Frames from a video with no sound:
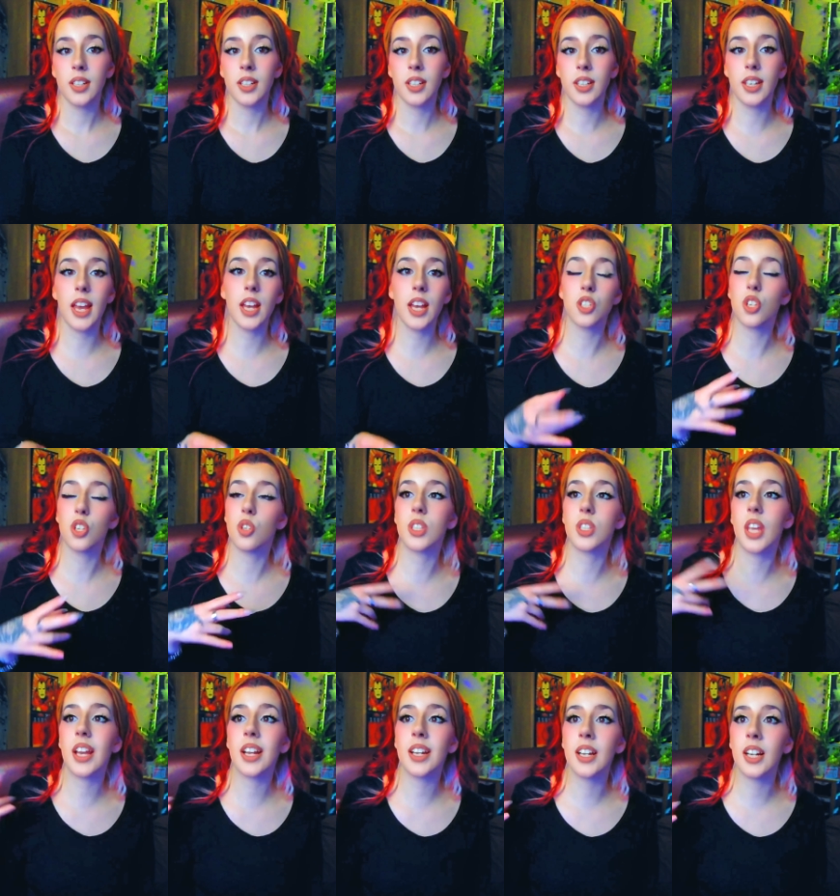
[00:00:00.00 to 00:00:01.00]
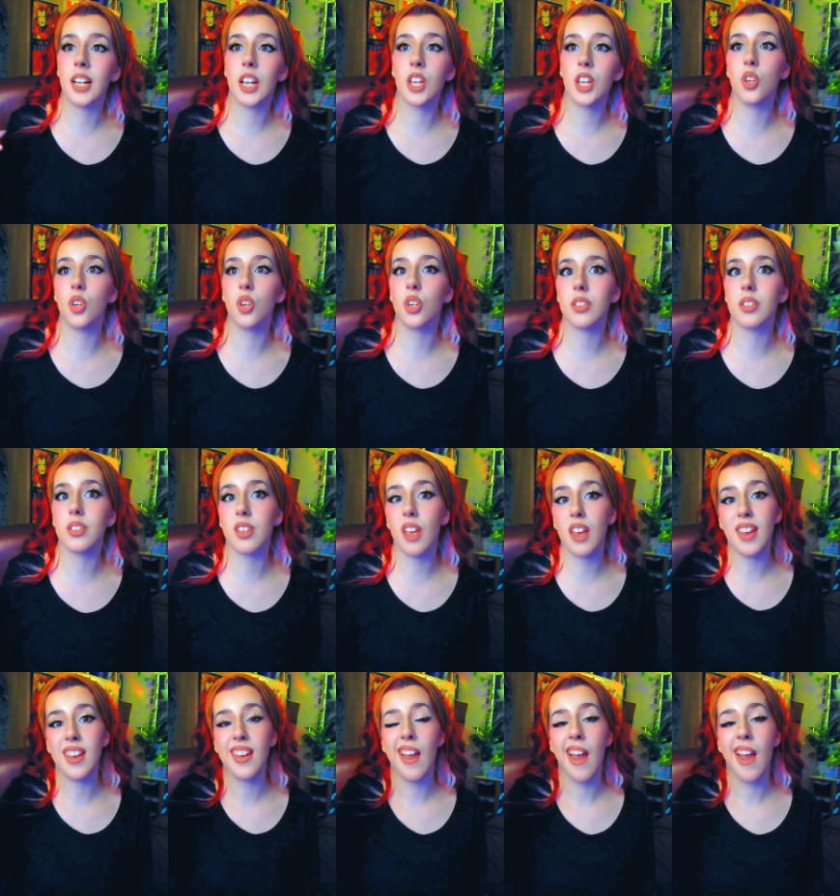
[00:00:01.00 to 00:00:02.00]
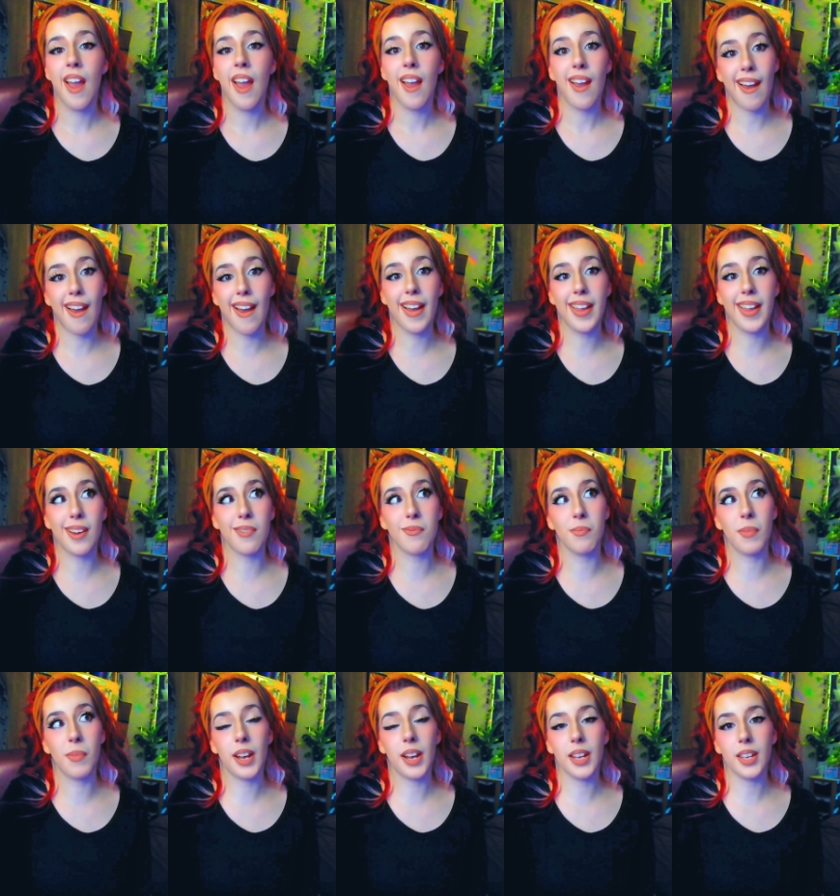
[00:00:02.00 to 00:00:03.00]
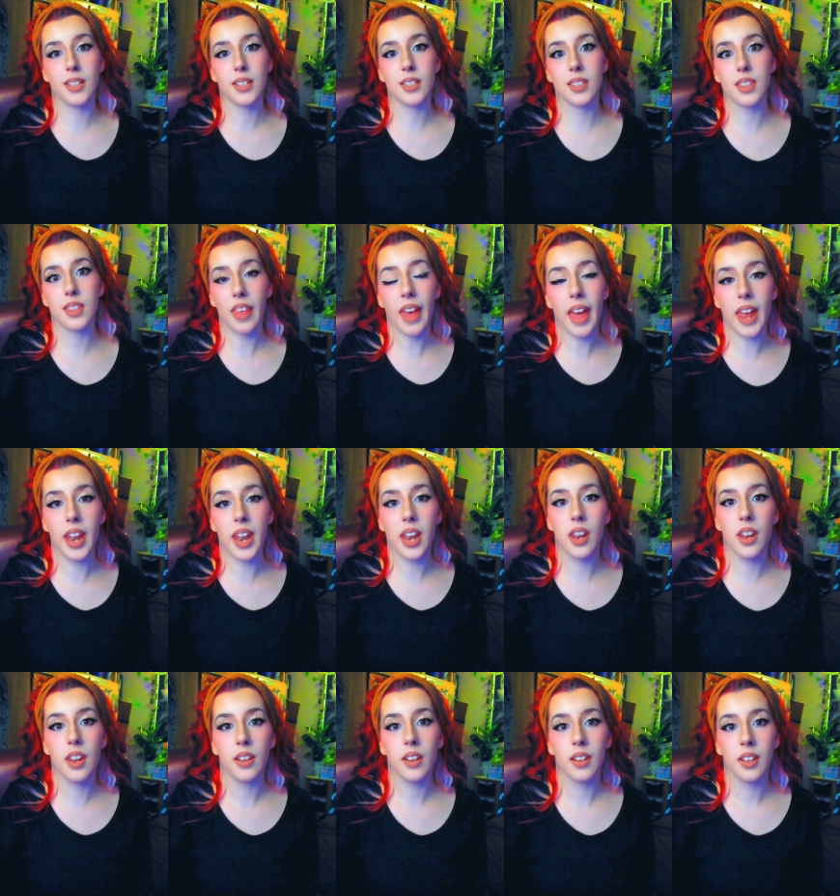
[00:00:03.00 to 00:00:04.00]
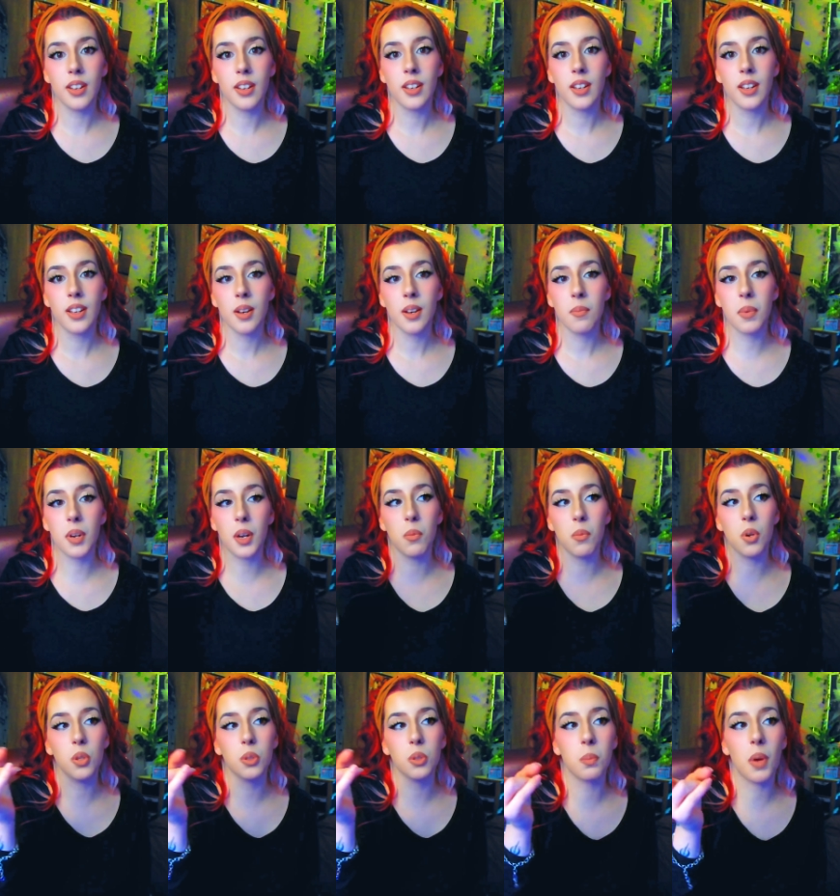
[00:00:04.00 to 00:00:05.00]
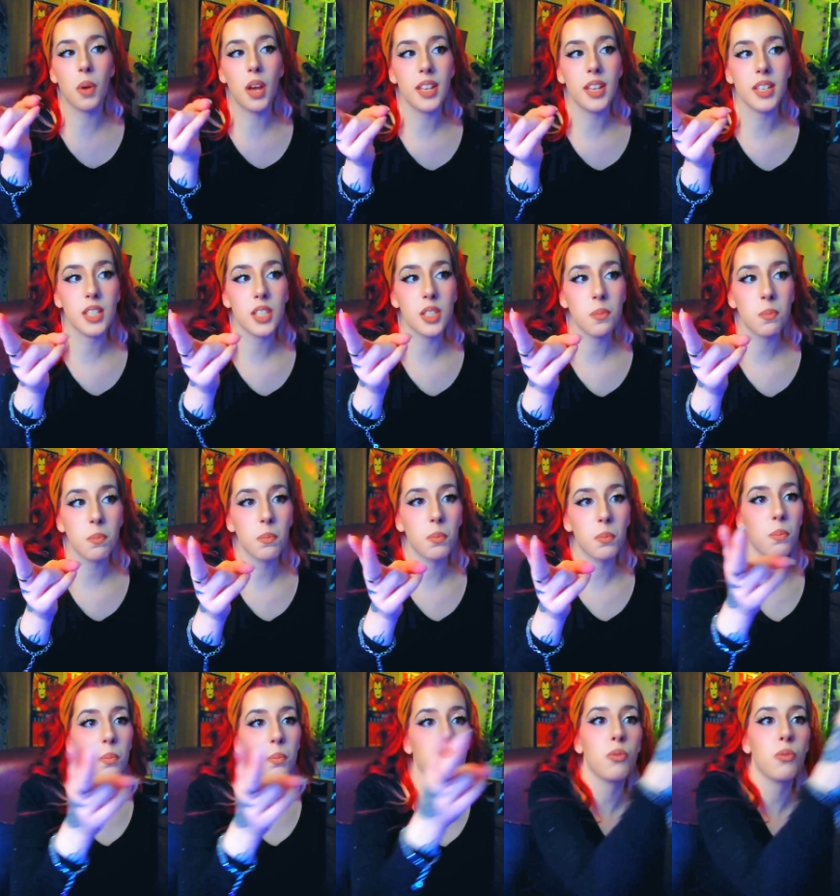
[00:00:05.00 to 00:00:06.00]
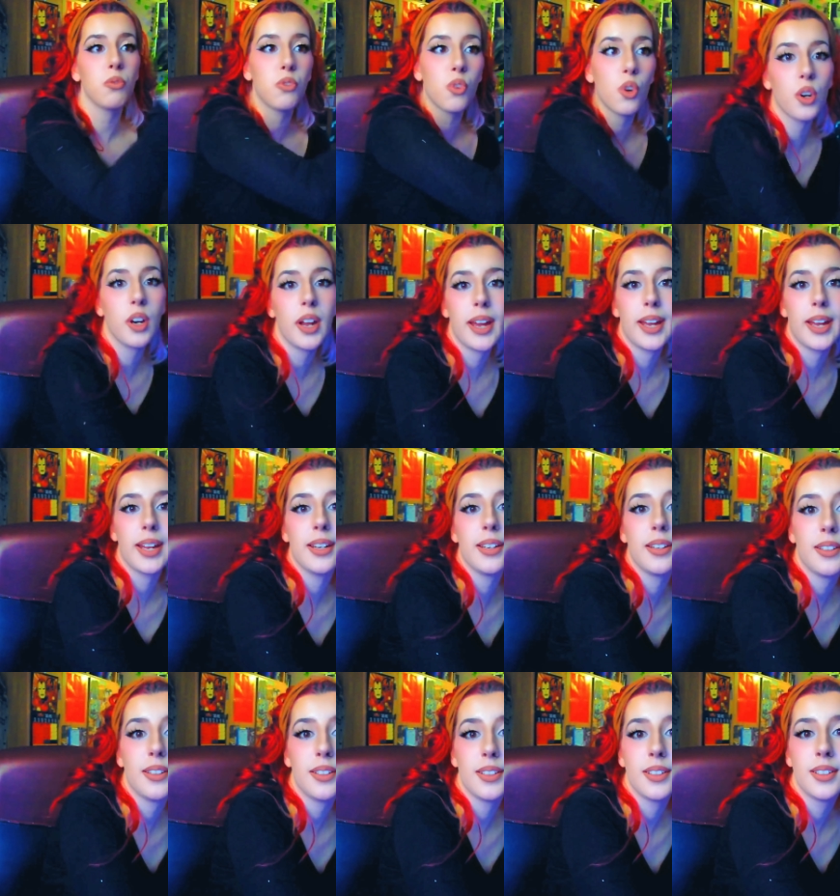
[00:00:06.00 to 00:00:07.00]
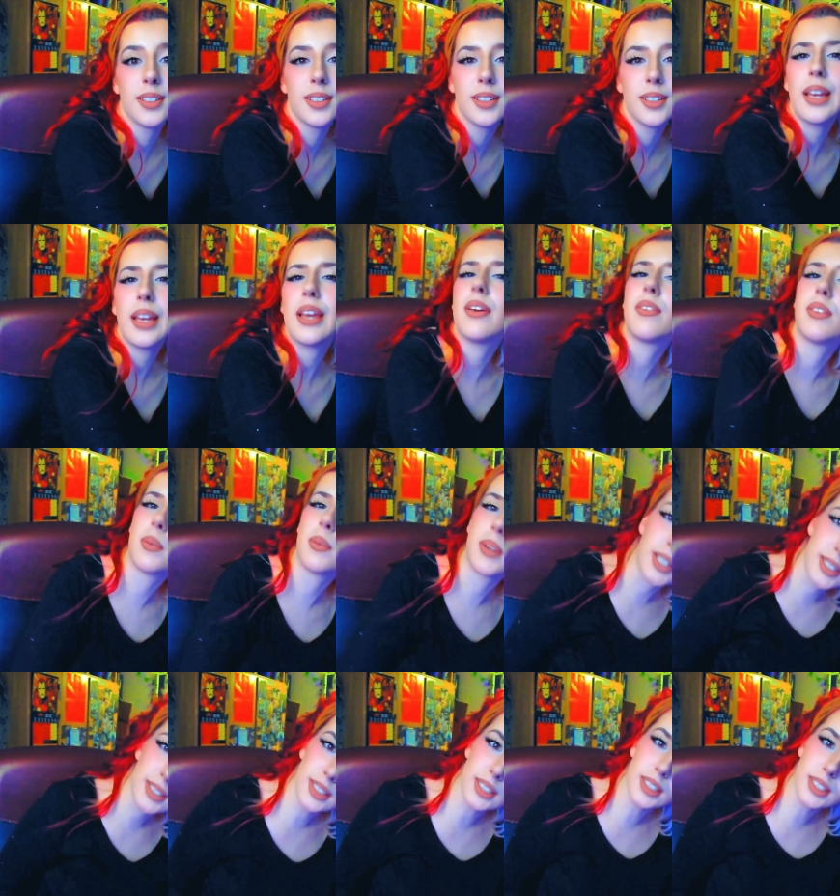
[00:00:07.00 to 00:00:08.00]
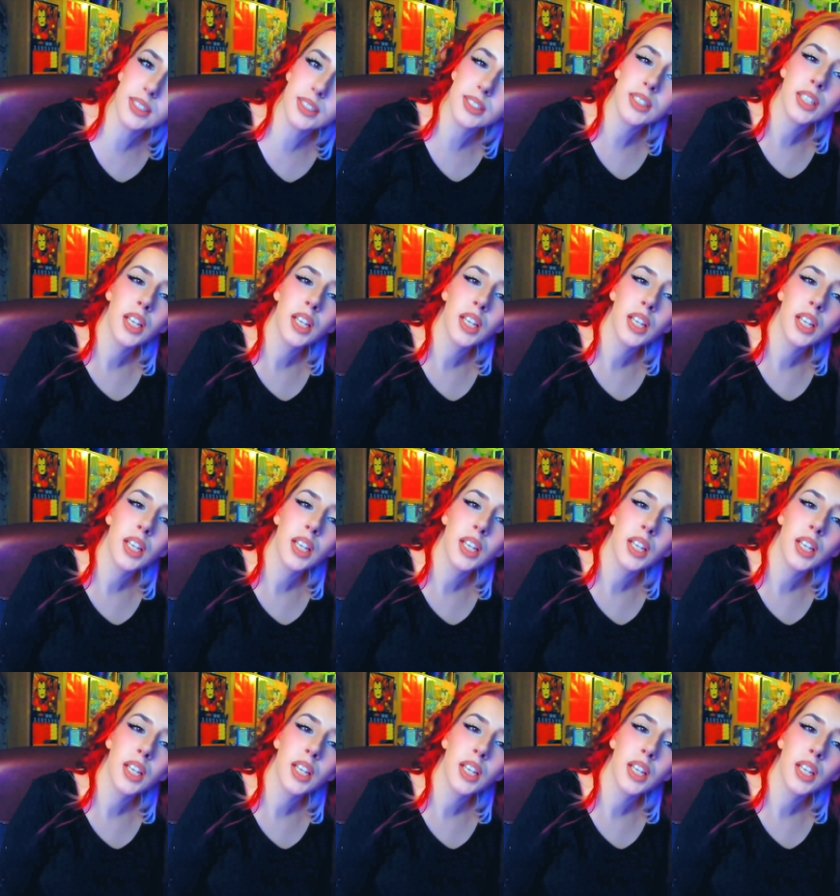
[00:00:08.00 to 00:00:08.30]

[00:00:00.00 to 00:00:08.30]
Yeah, so technically you could say I am biased then, but I'm not biased beforehand, if that makes sense.